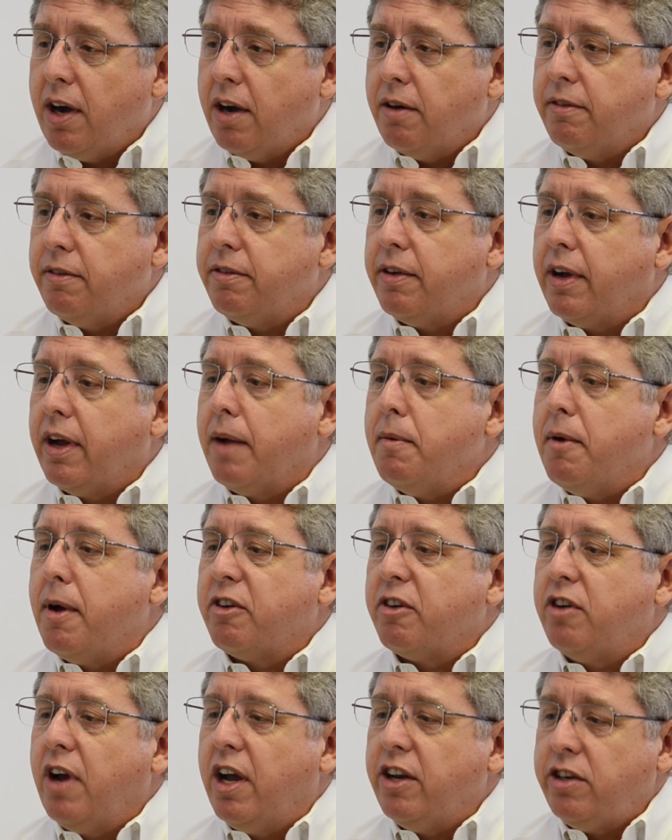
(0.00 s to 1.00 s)
of
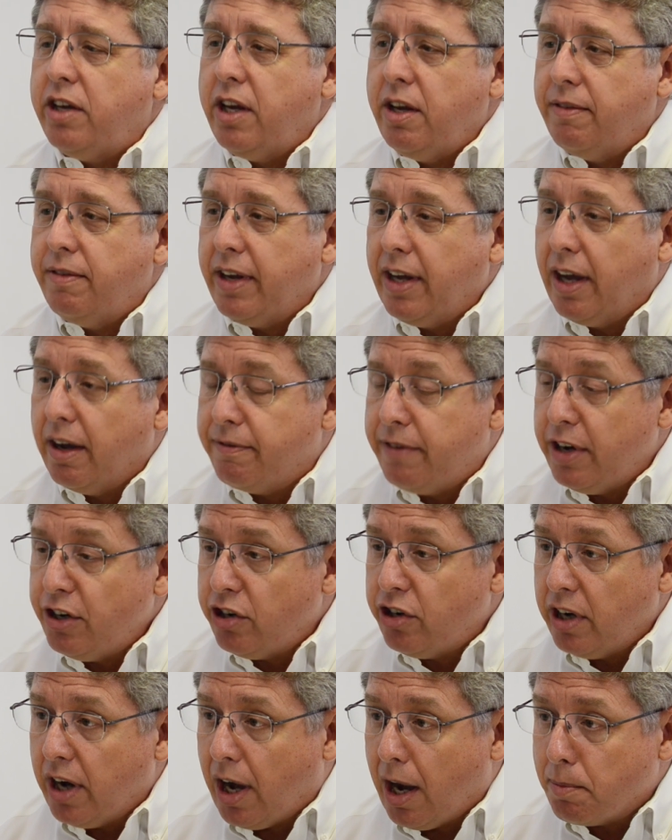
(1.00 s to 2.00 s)
achieving
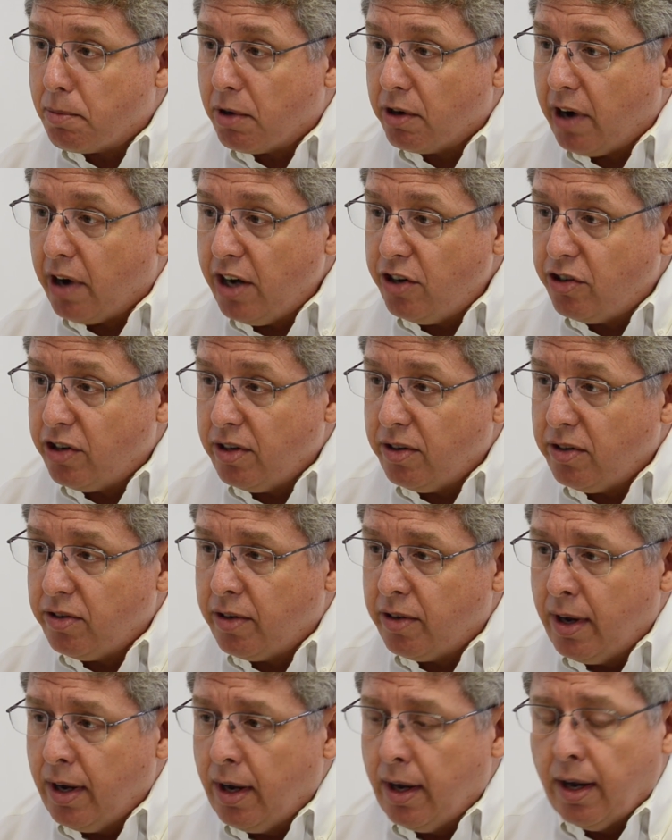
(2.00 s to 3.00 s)
efficient
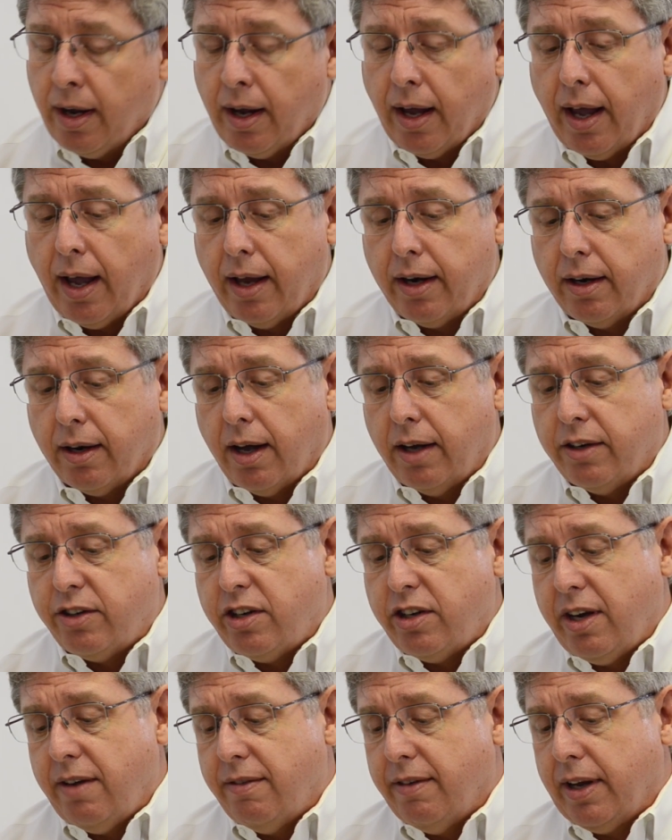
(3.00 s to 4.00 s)
operations and
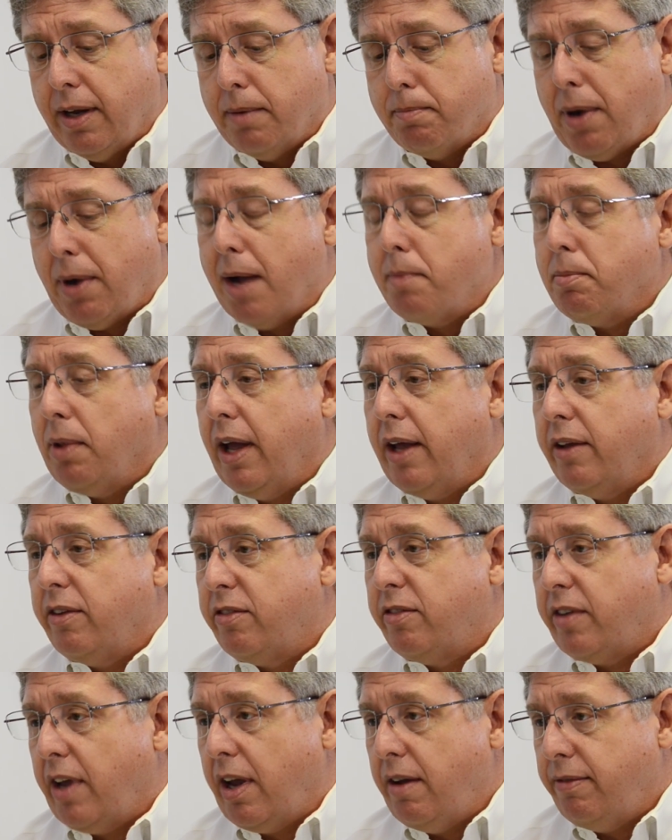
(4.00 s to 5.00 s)
achieving pipeline
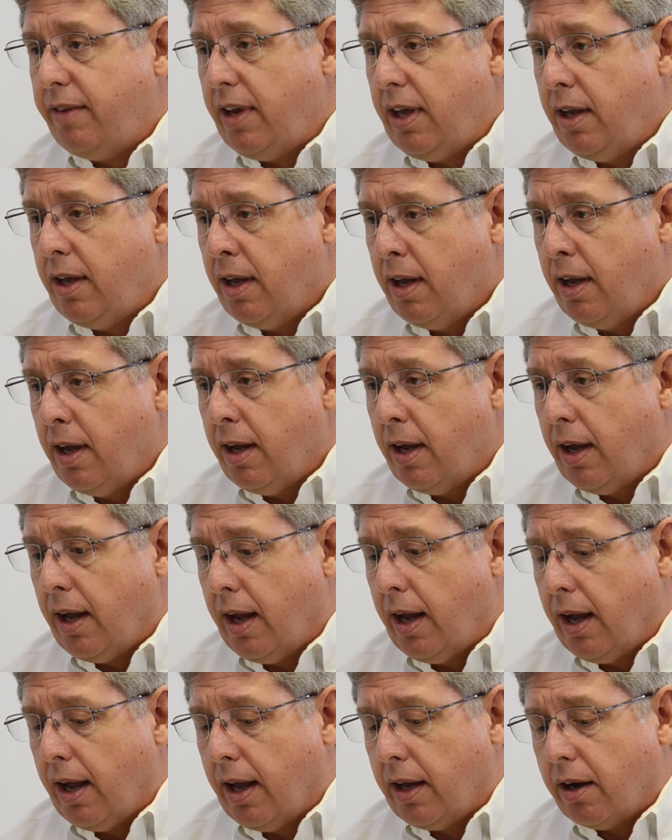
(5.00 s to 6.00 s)
safety,
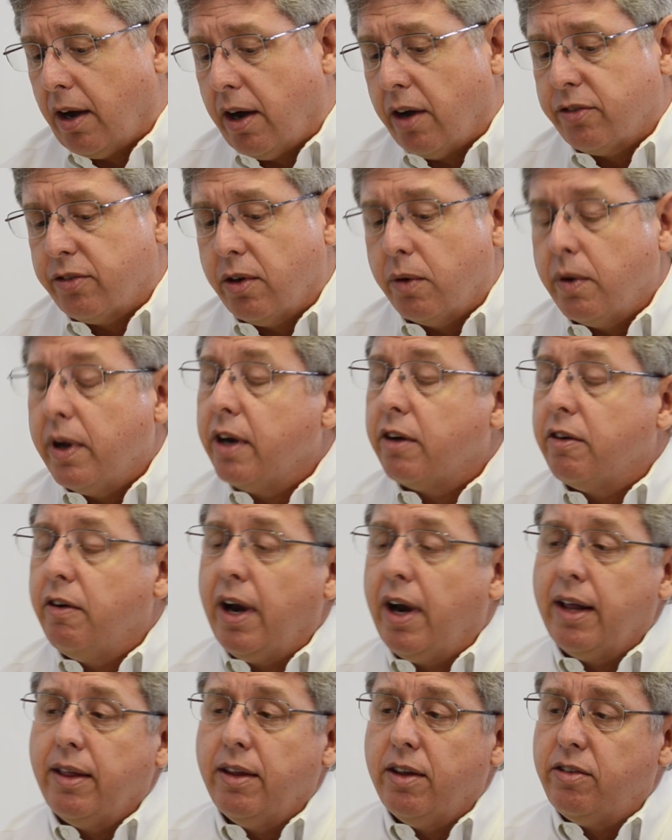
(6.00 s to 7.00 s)
and also
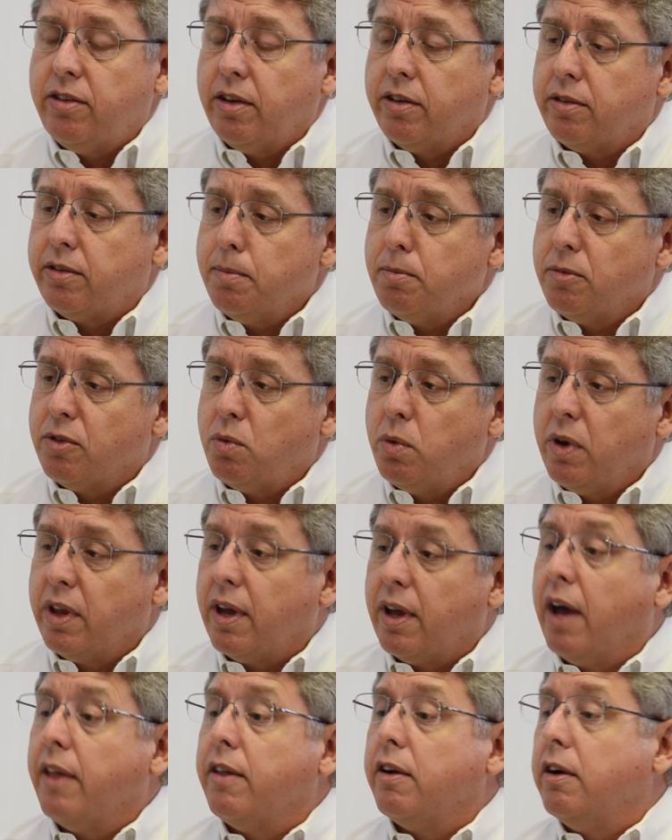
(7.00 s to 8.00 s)
integrating these systems
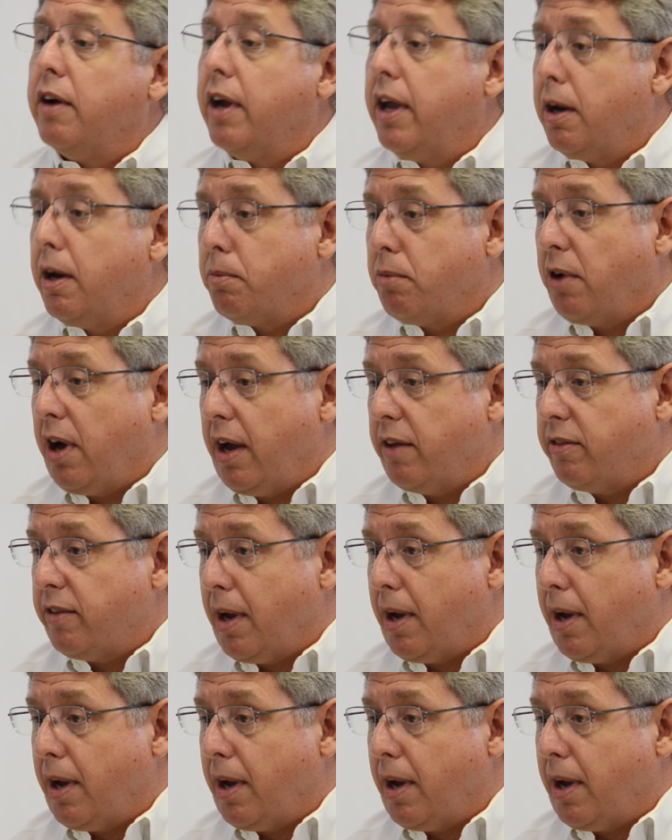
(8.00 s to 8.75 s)
with other enterprise